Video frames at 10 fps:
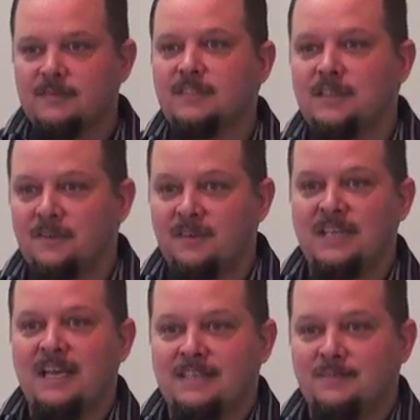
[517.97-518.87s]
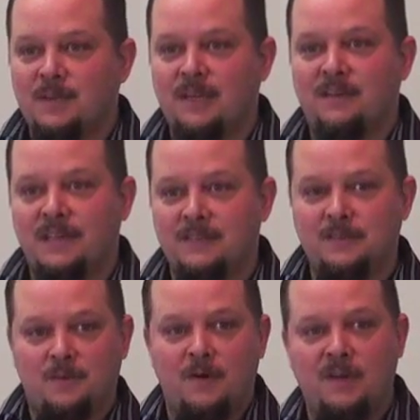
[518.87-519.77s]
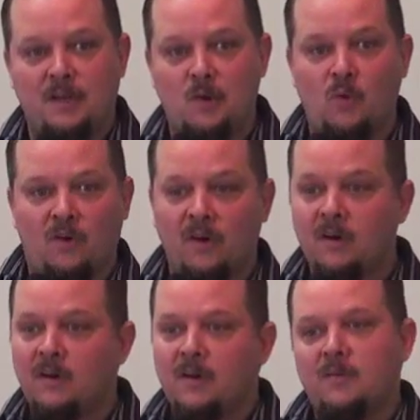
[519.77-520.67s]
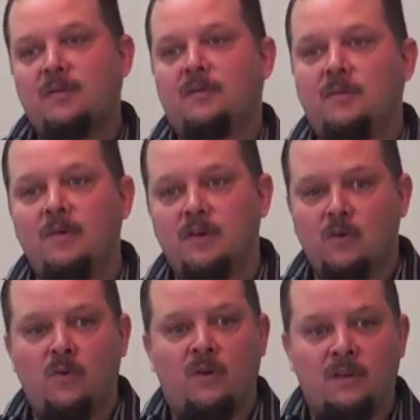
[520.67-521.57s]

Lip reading: yes, we know it gets thrown in a corner, but don't throw it in a corner.